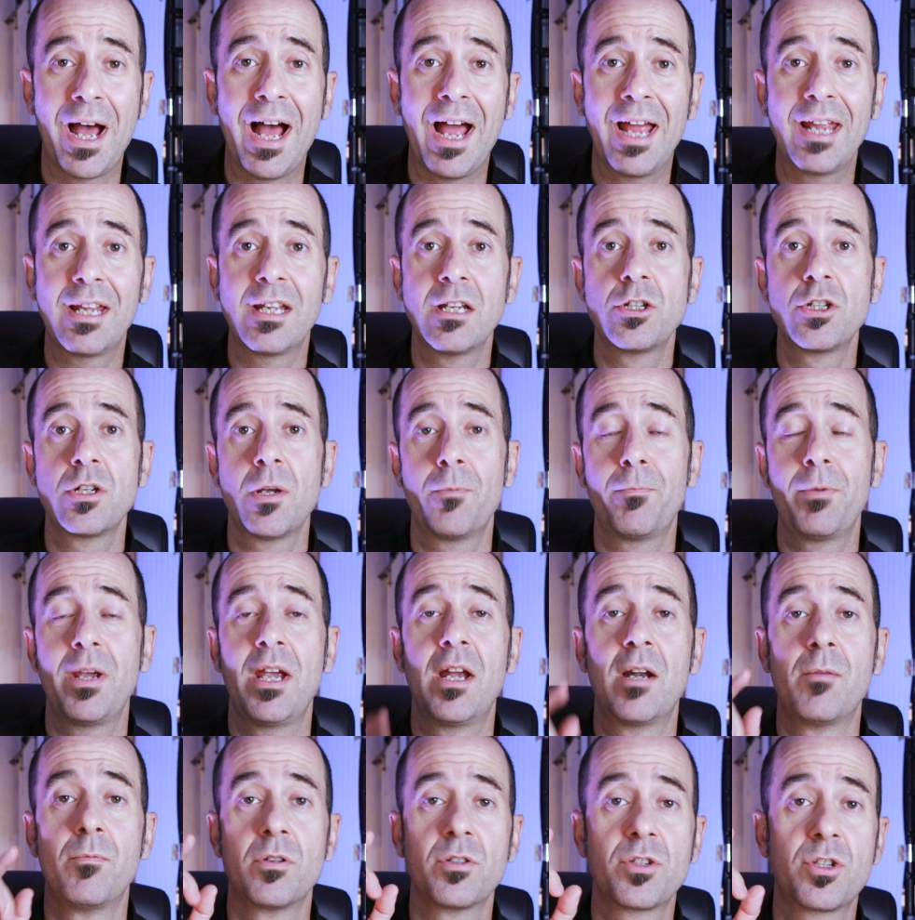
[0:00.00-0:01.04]
I can ship
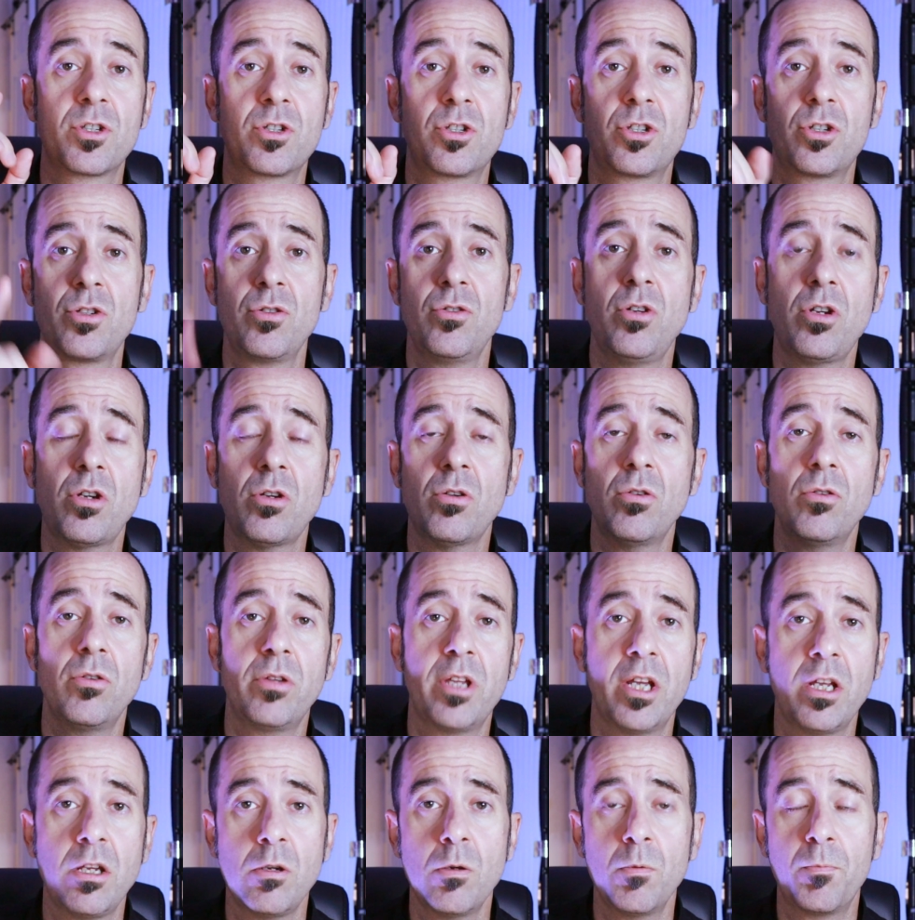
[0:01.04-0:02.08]
animals to you
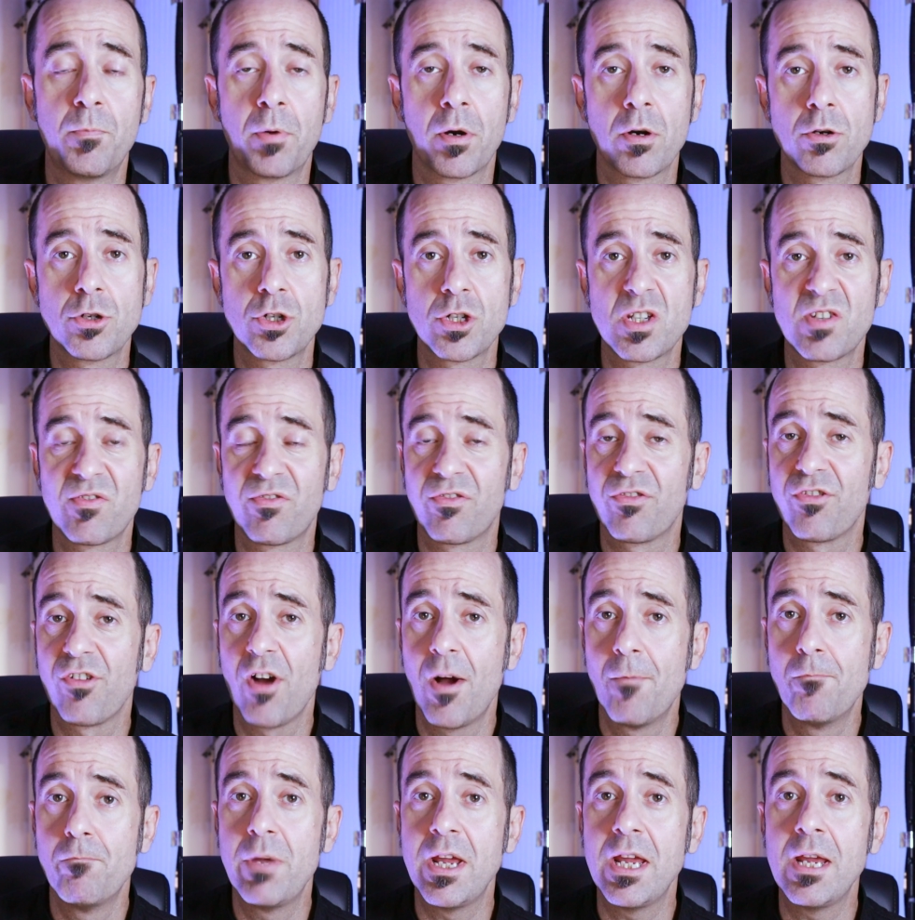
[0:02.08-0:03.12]
that you purchase
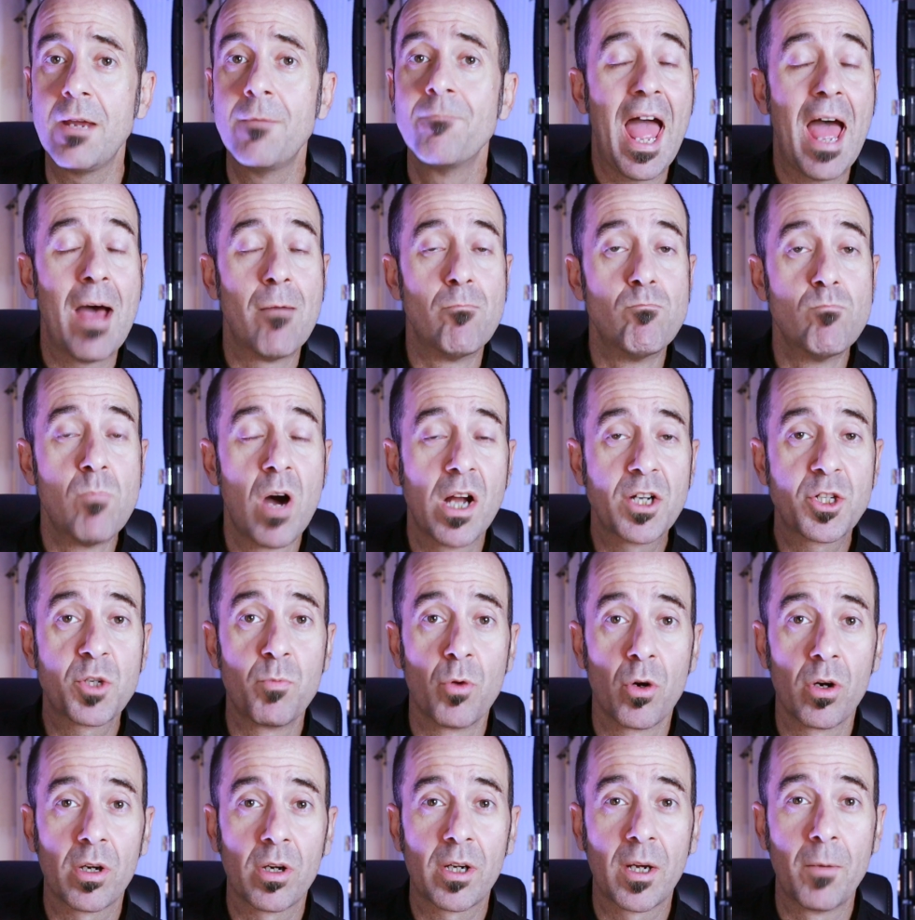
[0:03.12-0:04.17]
from me at much
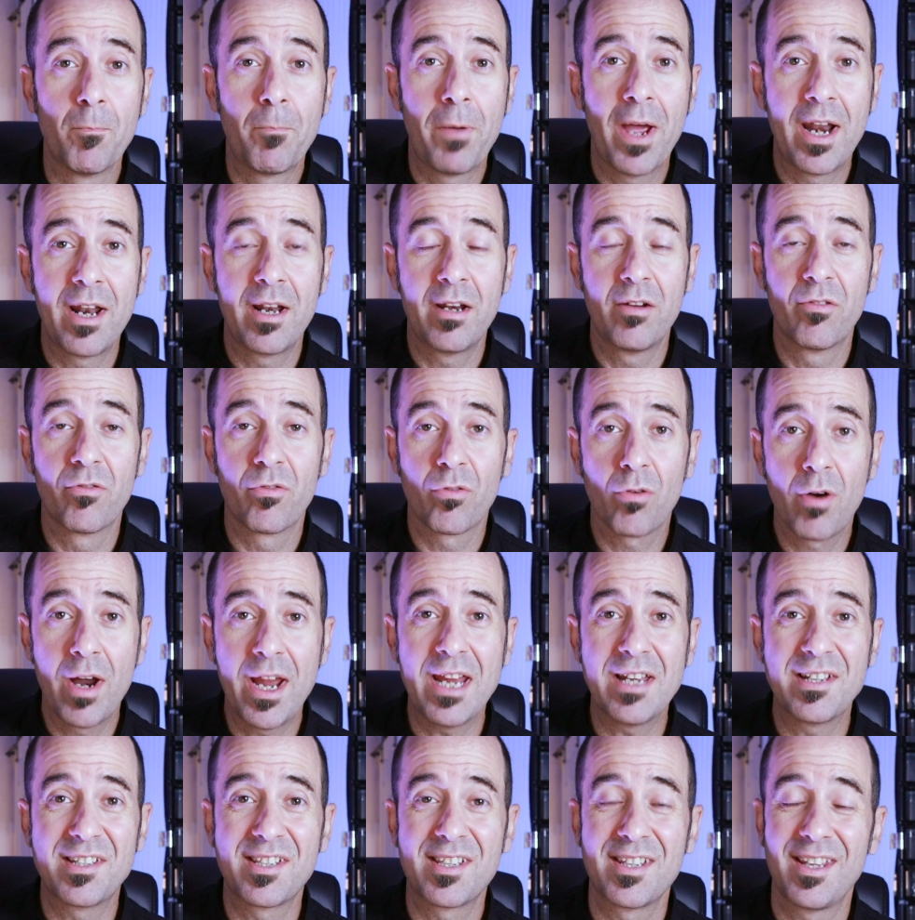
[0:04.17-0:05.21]
more competitive
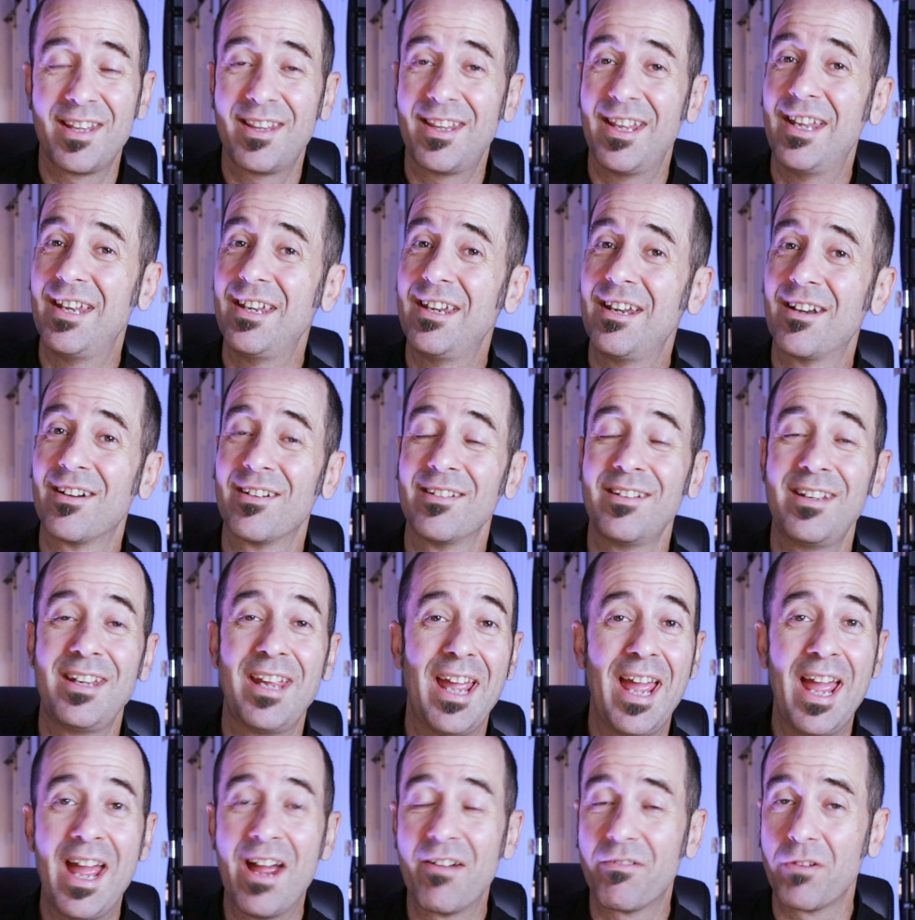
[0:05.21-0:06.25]
rates than nearly
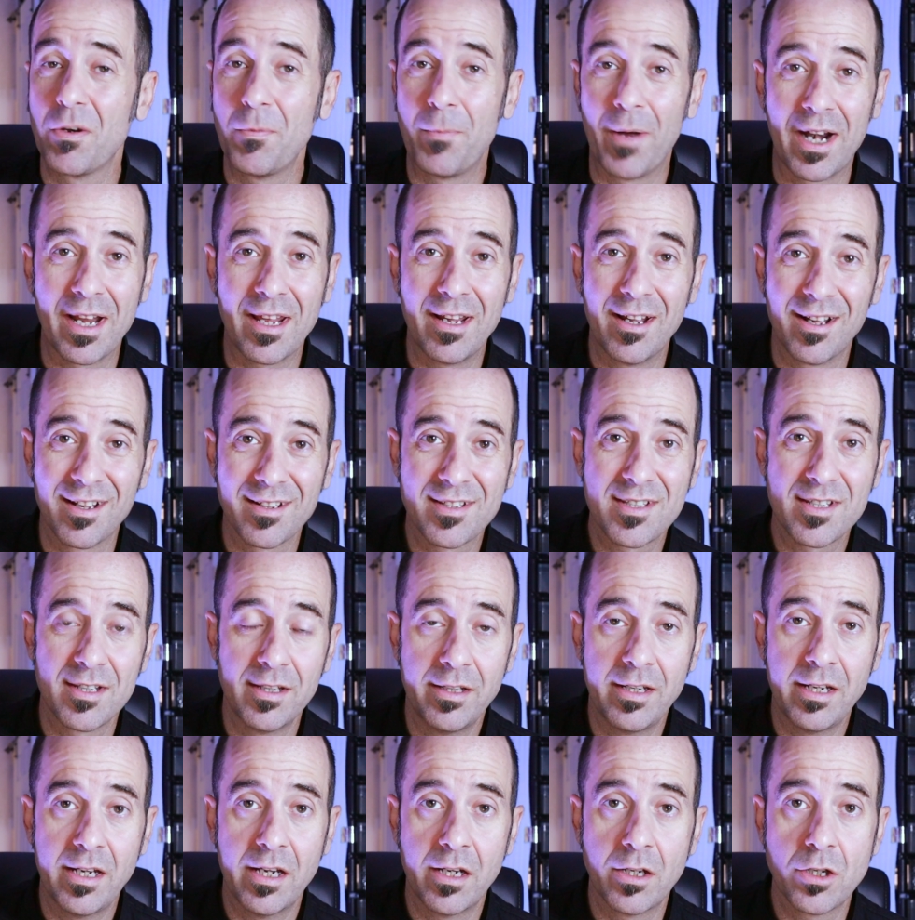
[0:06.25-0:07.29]
everybody else in
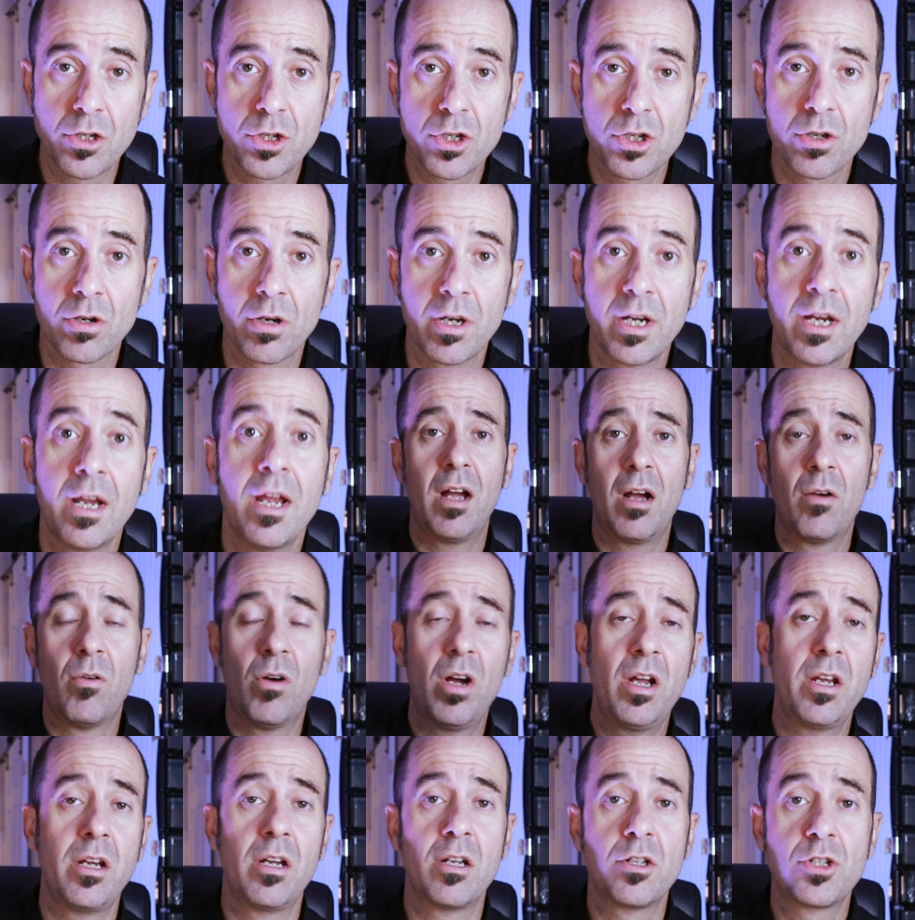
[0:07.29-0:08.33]
the industry. I
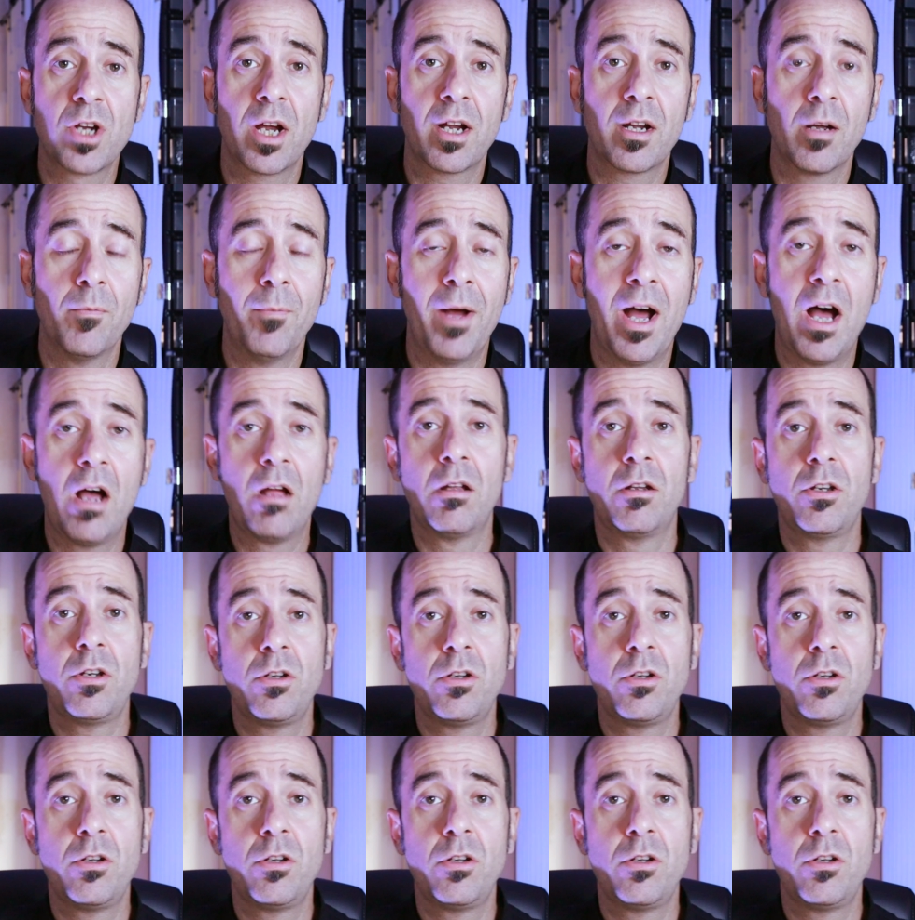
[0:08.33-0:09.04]
want you to check them out.